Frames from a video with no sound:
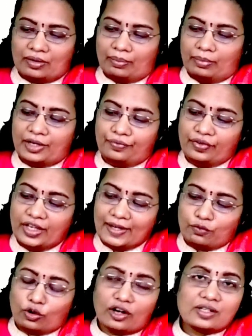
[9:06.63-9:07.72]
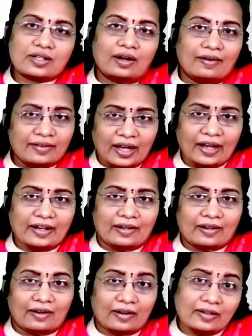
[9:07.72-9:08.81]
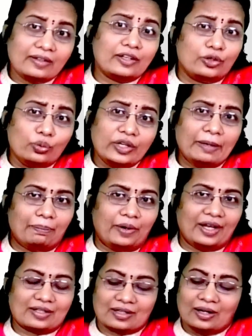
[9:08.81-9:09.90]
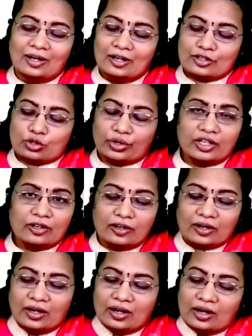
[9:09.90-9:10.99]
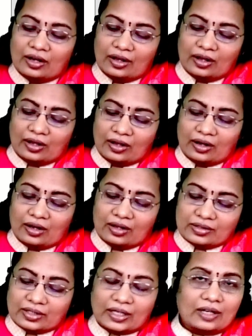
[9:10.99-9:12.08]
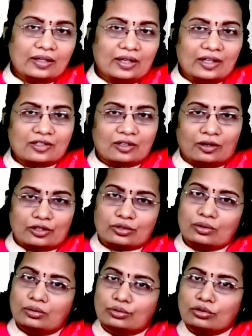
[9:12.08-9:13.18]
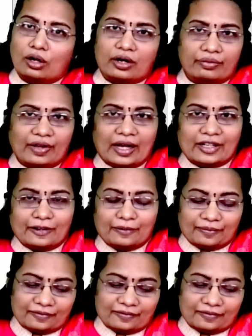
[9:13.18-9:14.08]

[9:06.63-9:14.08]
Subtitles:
But we want 9 at the unit place. So here, second case also not valid.